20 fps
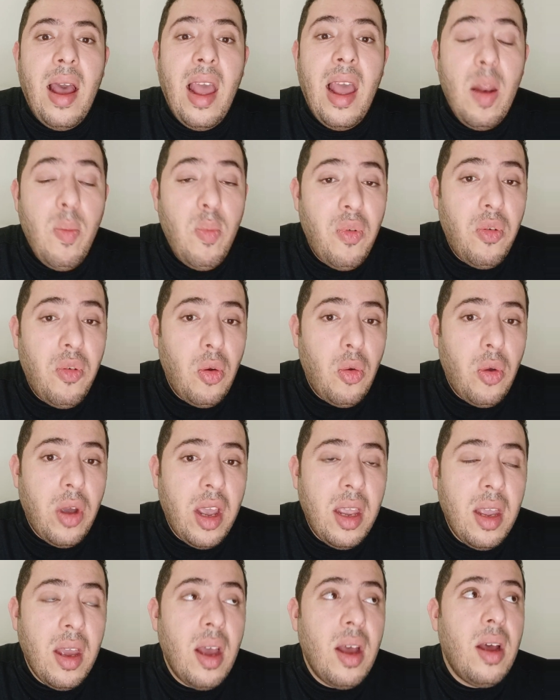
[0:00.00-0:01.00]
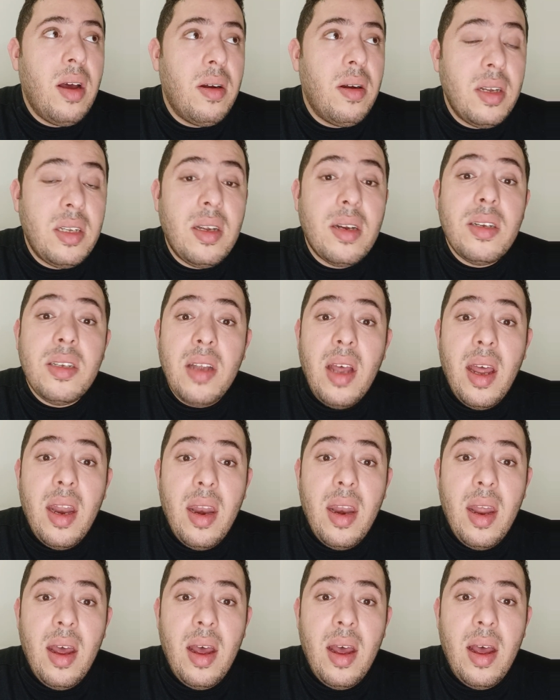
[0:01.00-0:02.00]
helpful way rather
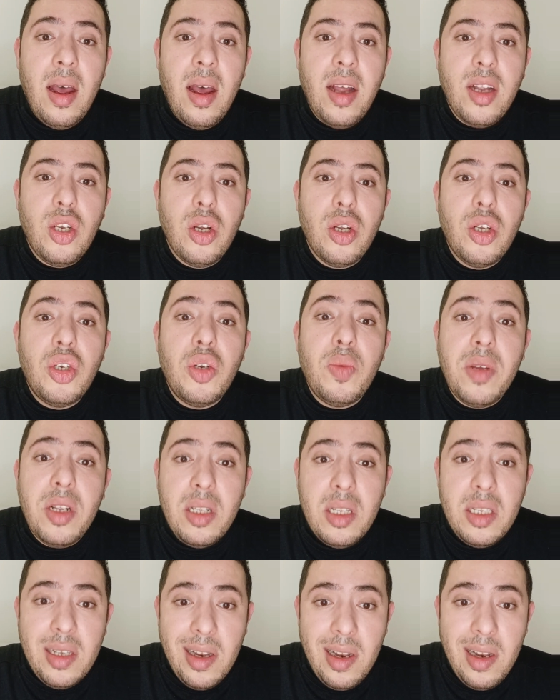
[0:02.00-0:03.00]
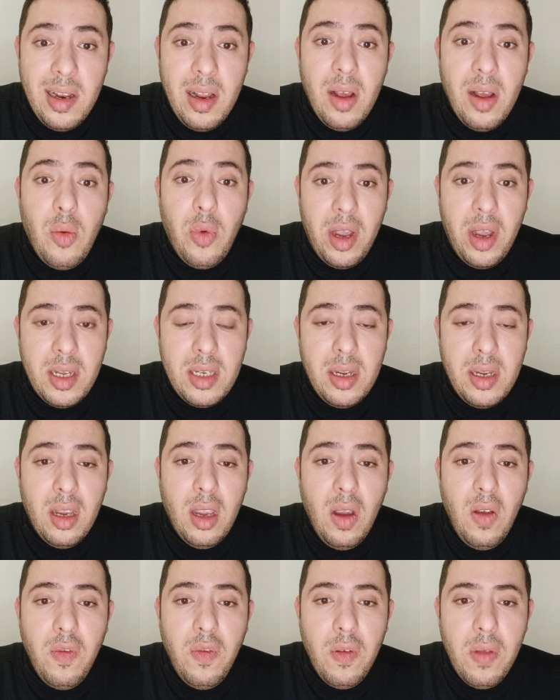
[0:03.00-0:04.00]
than a judgmental way. Thank
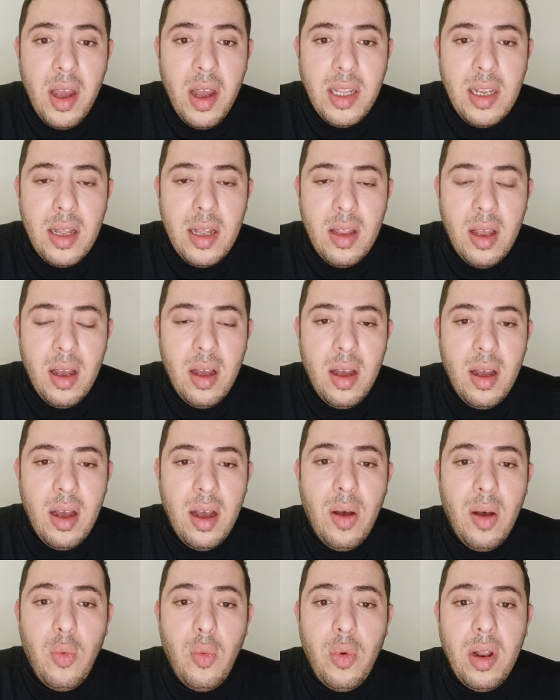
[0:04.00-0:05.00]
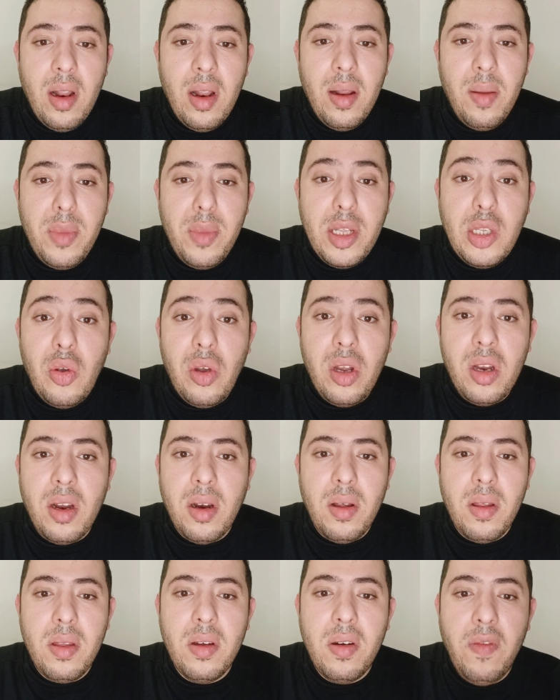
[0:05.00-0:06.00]
you for that, and I will meet you in
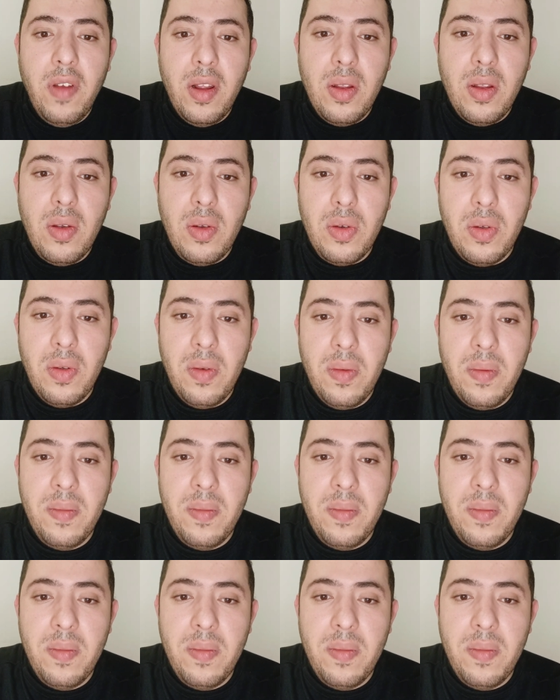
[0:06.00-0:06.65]
another video.